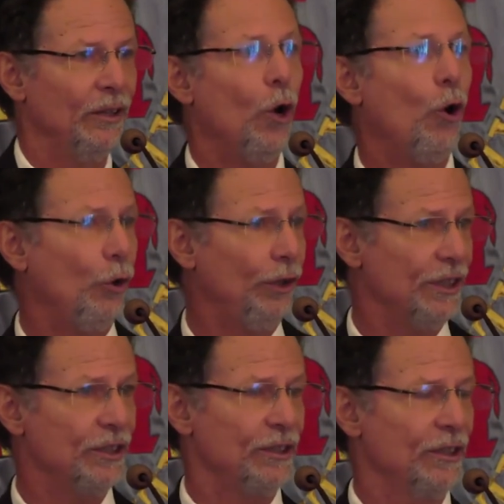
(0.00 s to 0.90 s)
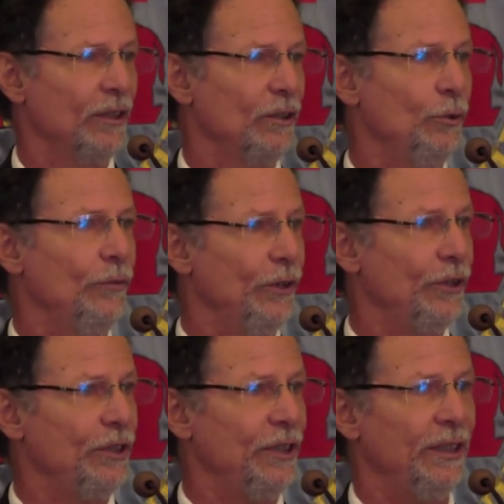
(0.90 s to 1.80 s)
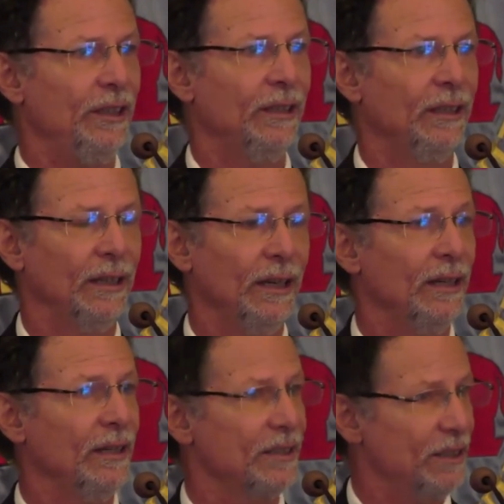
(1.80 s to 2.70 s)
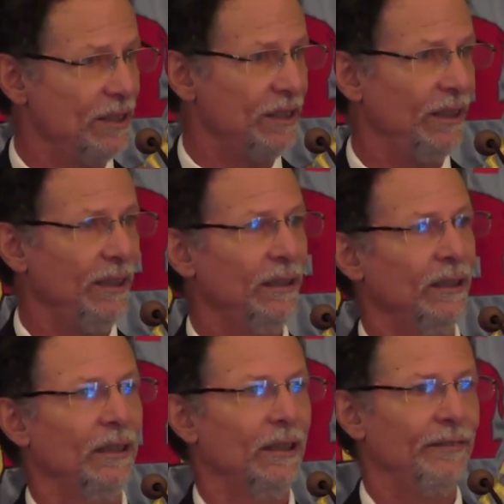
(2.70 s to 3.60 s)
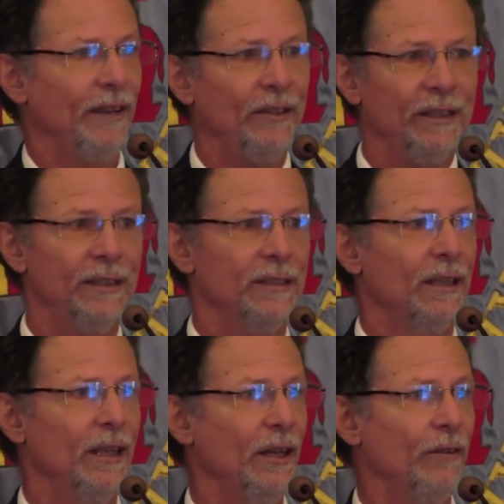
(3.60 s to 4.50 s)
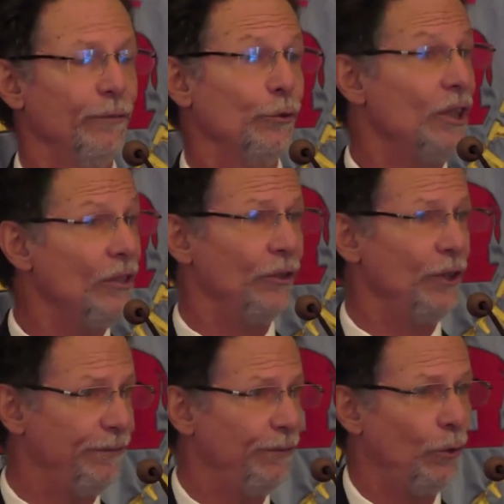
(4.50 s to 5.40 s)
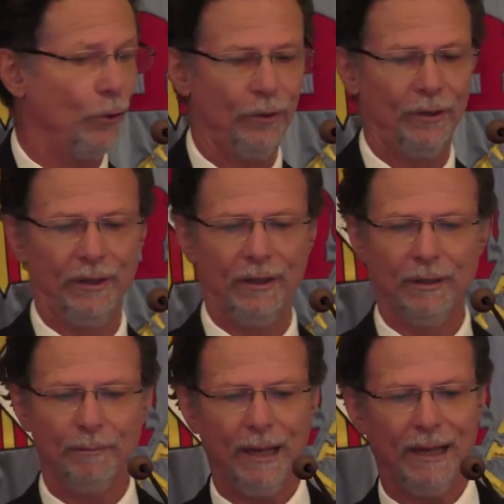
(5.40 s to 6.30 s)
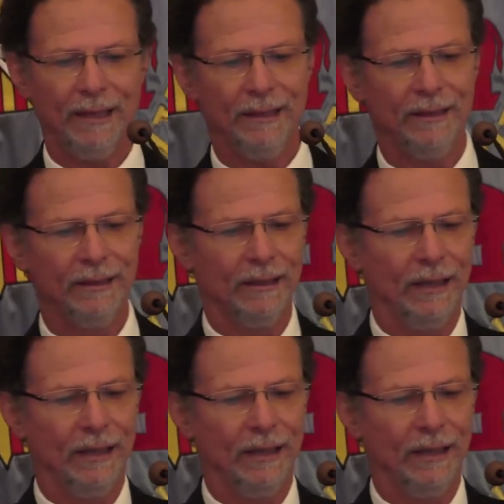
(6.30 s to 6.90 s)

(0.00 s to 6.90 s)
the oldest university in Sicily, founded in 1434 by